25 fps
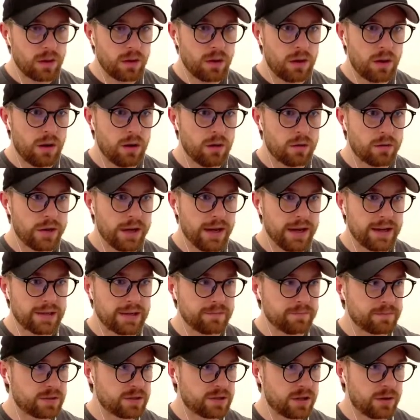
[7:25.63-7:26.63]
Okay,
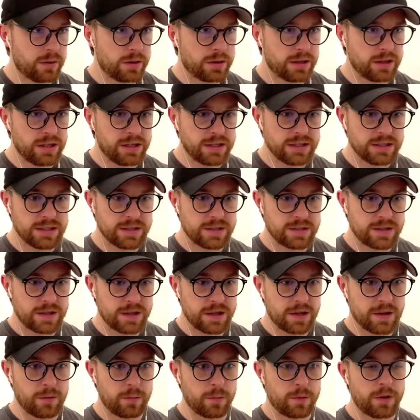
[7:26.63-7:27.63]
so at least
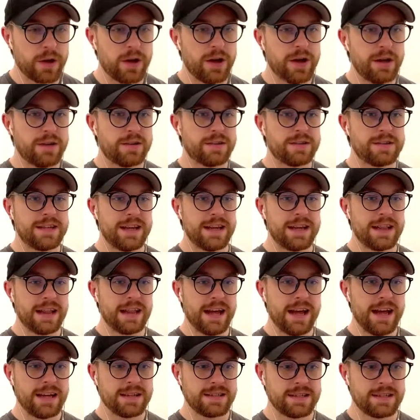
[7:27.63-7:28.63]
uh, we're not dead
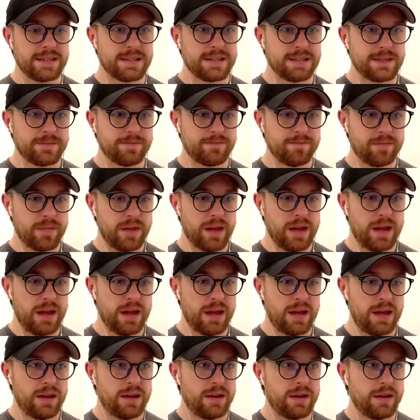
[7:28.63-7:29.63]
last
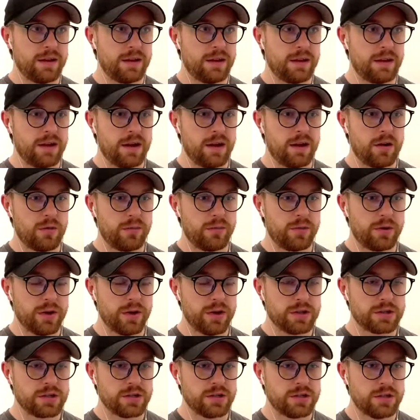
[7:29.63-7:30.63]
and uh, our
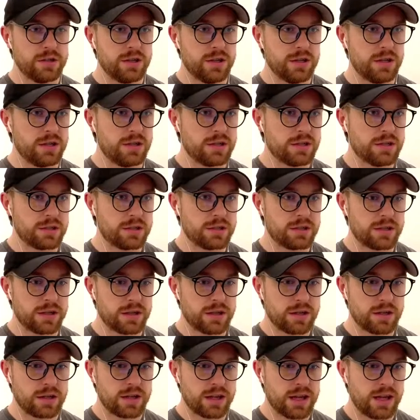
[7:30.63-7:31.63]
production is
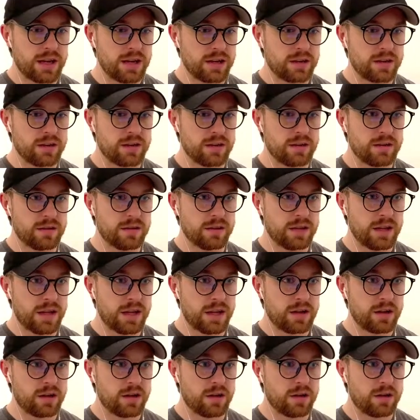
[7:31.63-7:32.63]
uh, getting
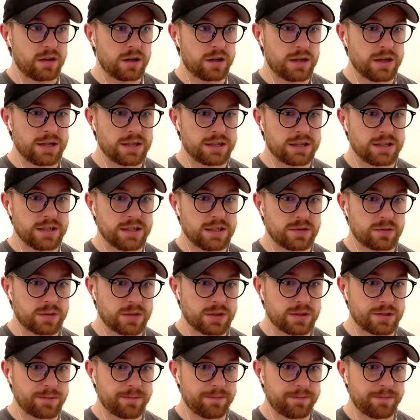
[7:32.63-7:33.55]
getting along nicely as well.